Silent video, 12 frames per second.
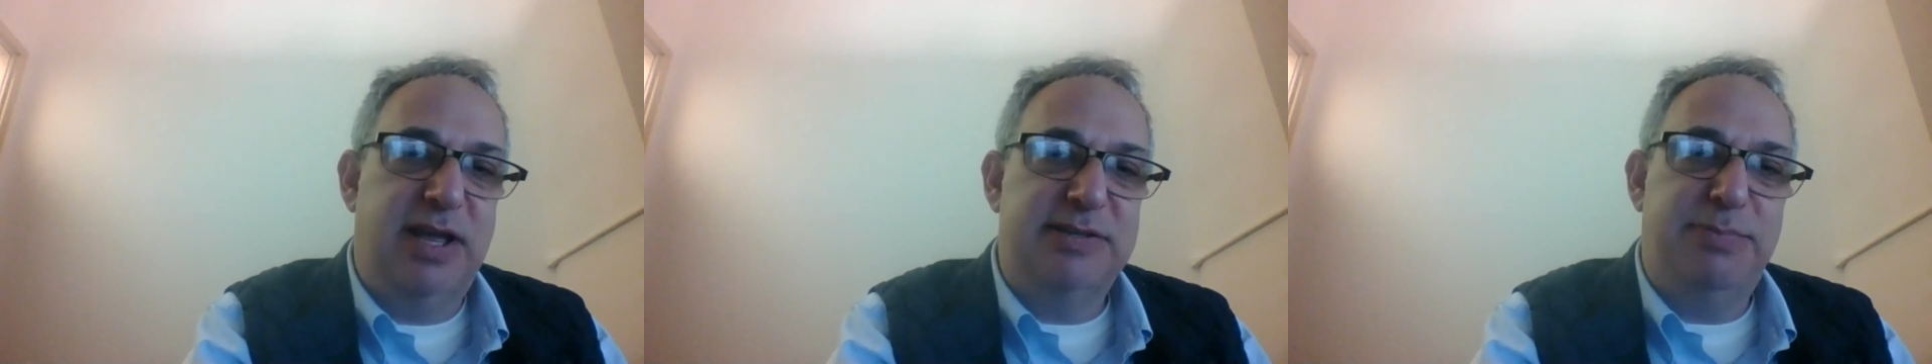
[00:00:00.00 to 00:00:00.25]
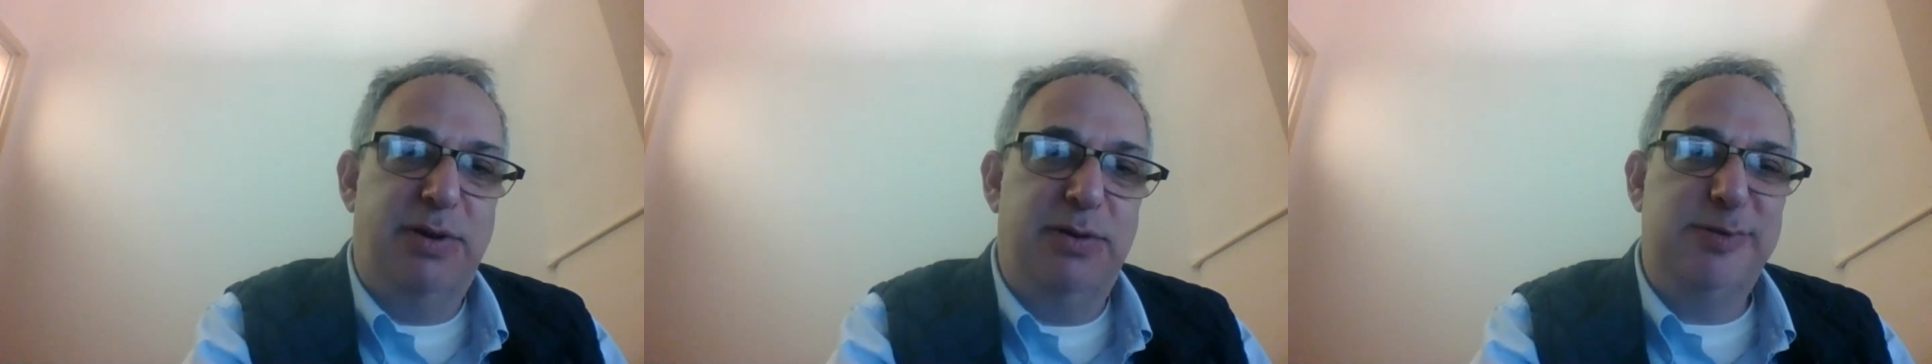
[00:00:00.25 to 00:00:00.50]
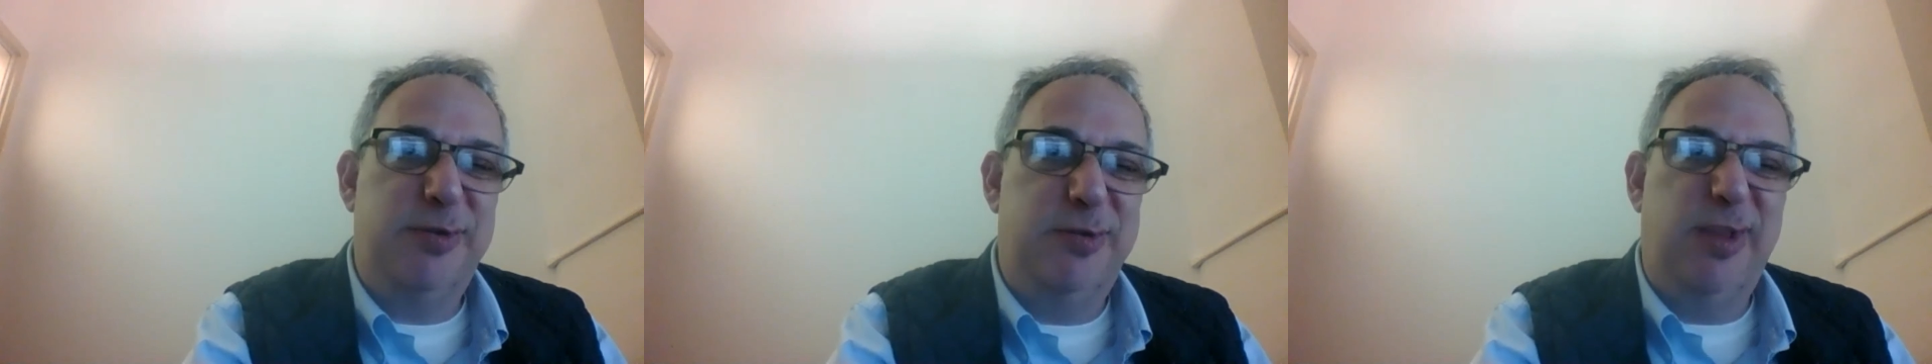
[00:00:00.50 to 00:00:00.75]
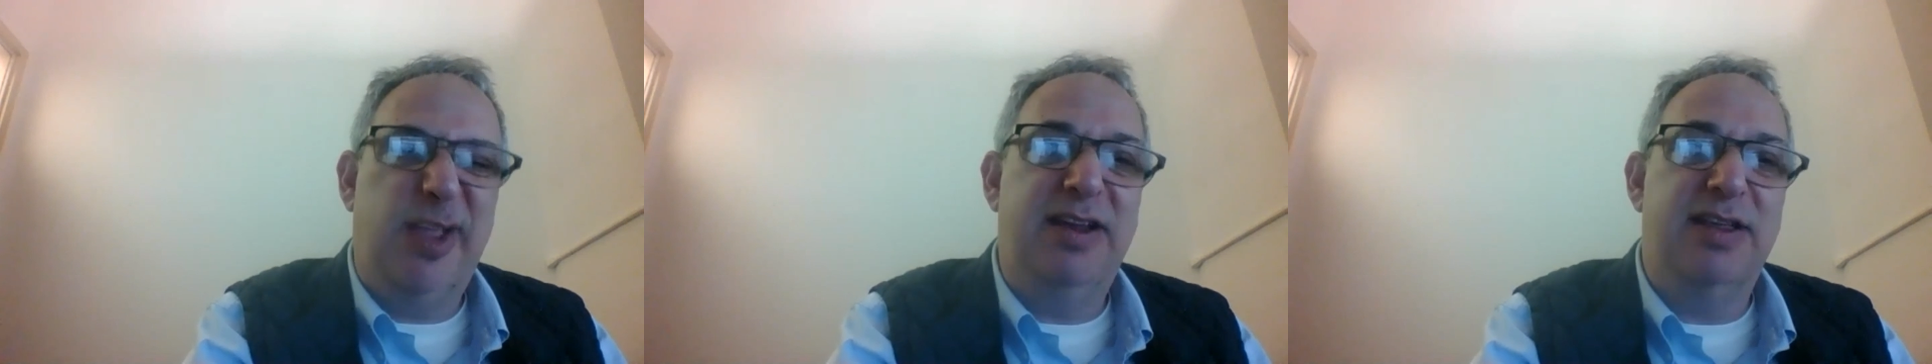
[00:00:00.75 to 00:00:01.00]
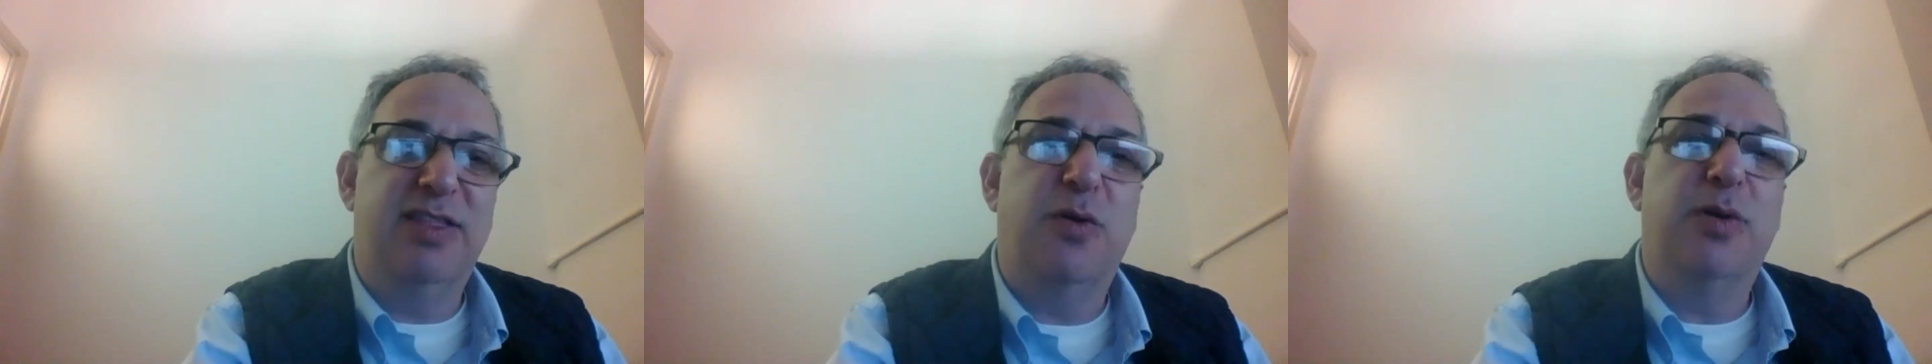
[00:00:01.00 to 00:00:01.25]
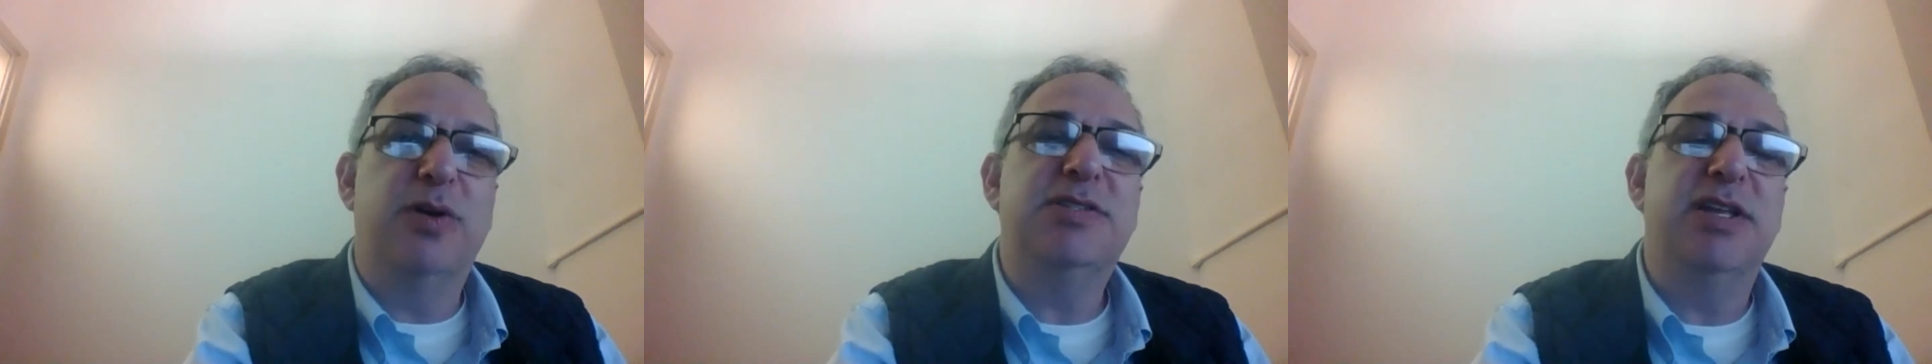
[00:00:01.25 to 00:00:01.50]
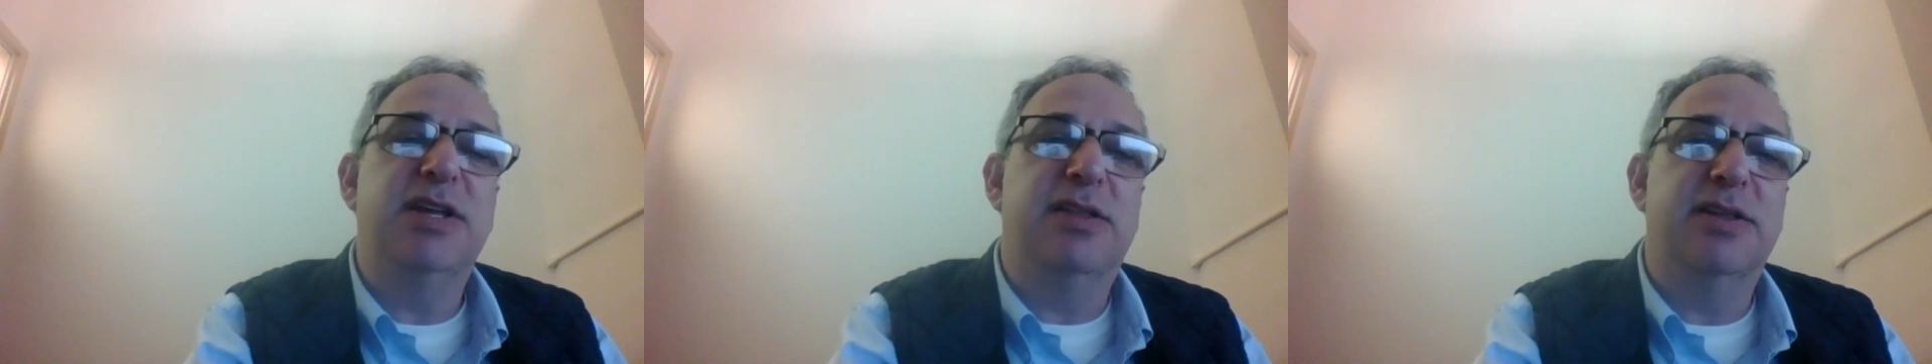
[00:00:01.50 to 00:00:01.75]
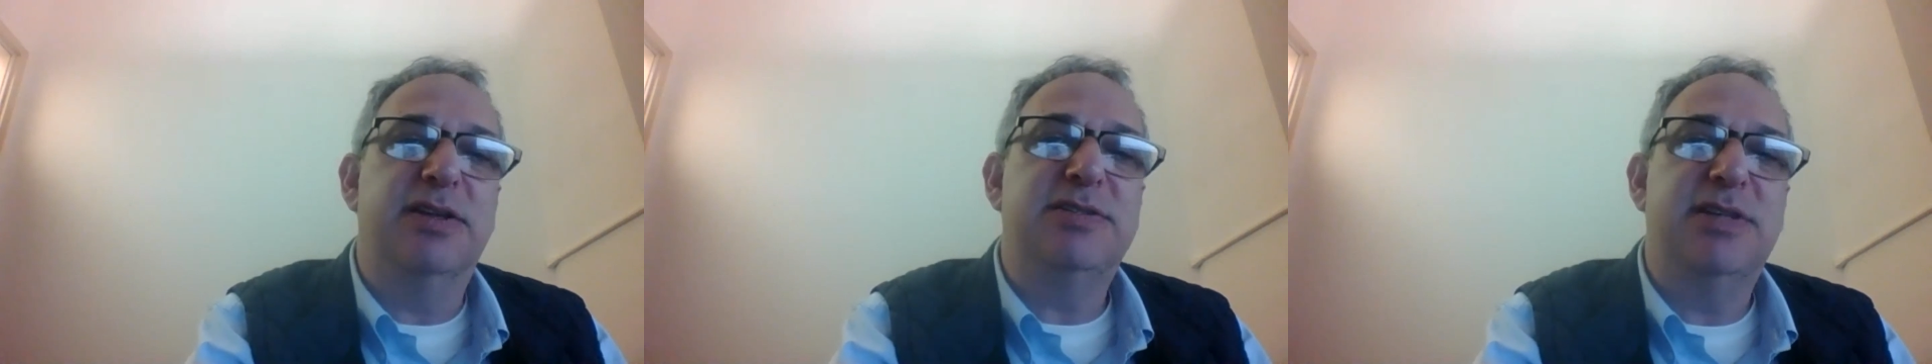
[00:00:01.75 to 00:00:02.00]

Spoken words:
as opposed to late in the course of the illness.